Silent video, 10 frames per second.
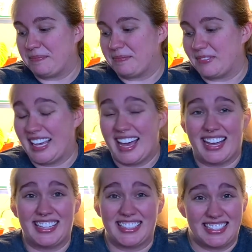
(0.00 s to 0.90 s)
yeah,
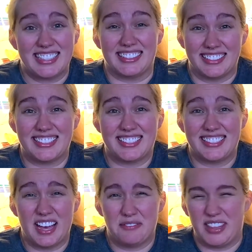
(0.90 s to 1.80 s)
it's
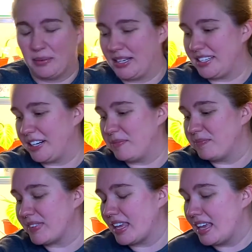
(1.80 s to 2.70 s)
tough in the winter.
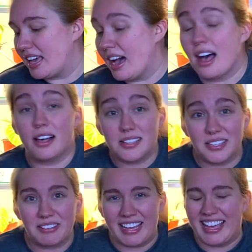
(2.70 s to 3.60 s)

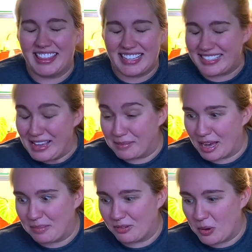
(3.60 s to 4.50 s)
Also in the same
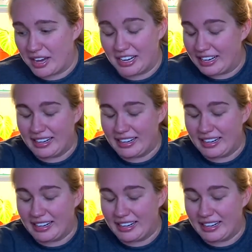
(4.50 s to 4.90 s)
cup of water,